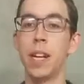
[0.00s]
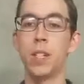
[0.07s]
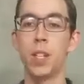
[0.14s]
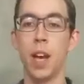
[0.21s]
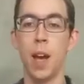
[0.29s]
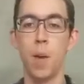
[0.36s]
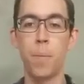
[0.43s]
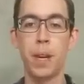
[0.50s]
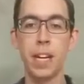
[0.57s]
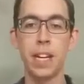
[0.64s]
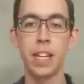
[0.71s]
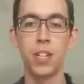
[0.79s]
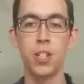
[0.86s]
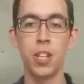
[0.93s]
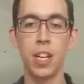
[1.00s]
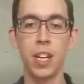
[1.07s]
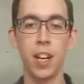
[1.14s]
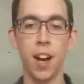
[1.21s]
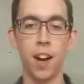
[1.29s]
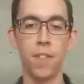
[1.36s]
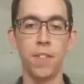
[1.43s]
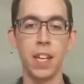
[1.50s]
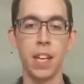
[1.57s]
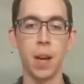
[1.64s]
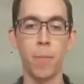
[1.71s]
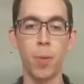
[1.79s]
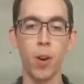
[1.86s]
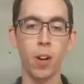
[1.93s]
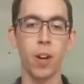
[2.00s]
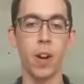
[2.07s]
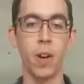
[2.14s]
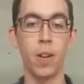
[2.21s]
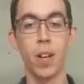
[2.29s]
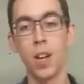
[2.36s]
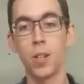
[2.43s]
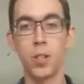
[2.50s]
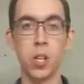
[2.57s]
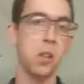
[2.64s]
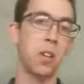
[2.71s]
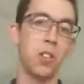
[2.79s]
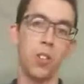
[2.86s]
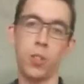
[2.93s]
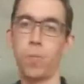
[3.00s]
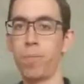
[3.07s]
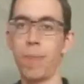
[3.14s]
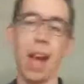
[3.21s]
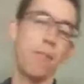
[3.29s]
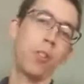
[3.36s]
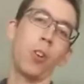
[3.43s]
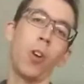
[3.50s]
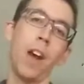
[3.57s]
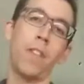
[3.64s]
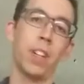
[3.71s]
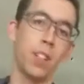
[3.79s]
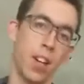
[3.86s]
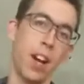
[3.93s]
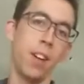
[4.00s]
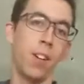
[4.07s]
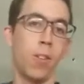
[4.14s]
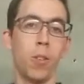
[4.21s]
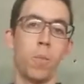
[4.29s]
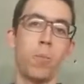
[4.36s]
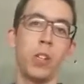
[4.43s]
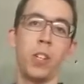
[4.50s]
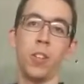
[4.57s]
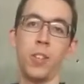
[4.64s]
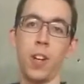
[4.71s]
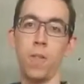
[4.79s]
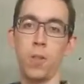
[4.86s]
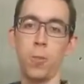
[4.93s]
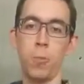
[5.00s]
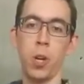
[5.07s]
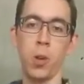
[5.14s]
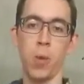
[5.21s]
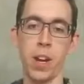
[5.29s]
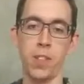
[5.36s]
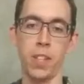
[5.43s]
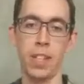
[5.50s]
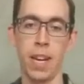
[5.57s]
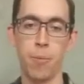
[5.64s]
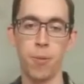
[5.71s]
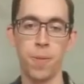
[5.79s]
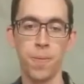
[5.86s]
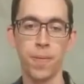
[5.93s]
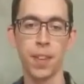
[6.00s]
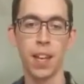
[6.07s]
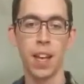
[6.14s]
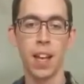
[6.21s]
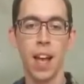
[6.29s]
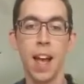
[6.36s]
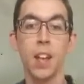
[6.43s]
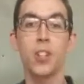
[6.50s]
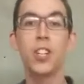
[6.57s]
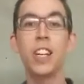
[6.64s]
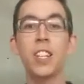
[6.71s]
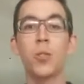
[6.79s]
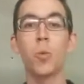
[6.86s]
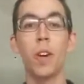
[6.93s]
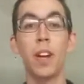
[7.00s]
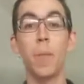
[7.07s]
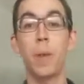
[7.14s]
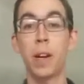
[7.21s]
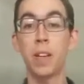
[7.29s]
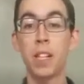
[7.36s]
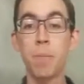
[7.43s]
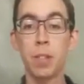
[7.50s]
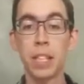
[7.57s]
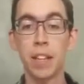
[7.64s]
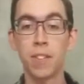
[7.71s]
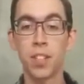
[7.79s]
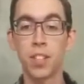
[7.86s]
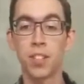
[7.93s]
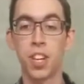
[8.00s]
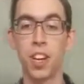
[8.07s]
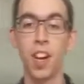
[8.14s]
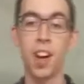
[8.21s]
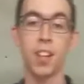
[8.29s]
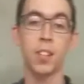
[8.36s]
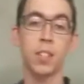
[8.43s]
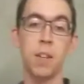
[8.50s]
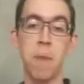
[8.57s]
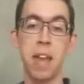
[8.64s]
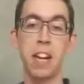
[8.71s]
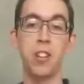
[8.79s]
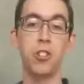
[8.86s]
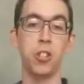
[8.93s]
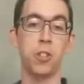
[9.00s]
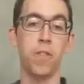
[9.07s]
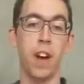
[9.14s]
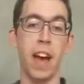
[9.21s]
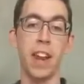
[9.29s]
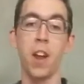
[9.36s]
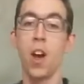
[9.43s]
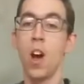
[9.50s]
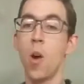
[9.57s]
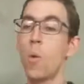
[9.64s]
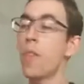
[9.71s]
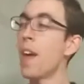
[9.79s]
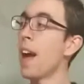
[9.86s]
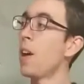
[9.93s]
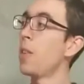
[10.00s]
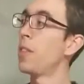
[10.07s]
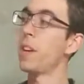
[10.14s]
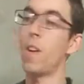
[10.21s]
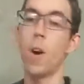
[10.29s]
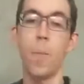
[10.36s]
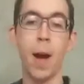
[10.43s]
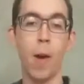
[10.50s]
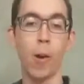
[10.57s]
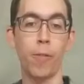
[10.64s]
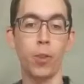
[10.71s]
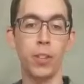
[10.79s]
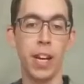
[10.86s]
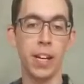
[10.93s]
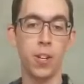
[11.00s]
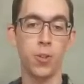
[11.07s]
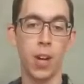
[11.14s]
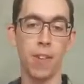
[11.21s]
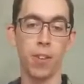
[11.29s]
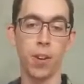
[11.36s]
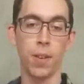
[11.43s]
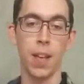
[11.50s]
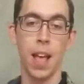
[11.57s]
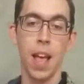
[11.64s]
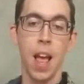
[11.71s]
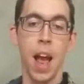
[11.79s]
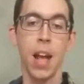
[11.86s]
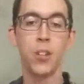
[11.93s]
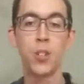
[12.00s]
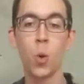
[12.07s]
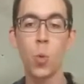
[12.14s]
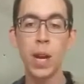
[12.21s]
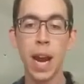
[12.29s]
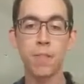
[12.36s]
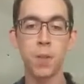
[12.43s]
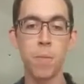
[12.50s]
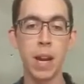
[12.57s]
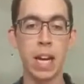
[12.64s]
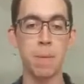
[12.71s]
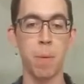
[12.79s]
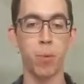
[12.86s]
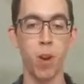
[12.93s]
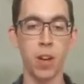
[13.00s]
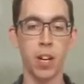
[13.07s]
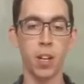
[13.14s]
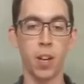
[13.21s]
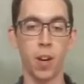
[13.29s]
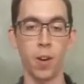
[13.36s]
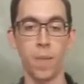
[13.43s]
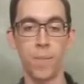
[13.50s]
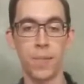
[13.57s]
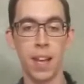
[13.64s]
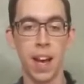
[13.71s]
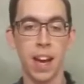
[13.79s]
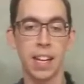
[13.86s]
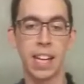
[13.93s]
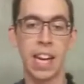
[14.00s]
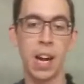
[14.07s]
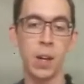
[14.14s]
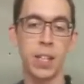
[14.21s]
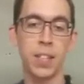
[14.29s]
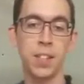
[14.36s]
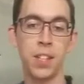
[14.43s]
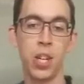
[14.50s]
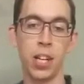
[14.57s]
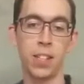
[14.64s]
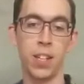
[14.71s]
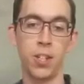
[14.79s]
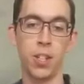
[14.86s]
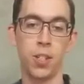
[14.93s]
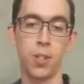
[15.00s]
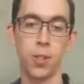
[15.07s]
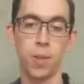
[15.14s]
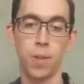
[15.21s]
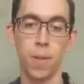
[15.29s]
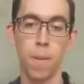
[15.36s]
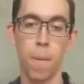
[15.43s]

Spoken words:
a nice PNG of the barcode, so you can just have your graphic designer or put it yourself, just put it right on the label. GS1 apparently believes us Canucks can manage just fine without the all-powerful data driver. And so we have to make up a product code, calculate the check digits,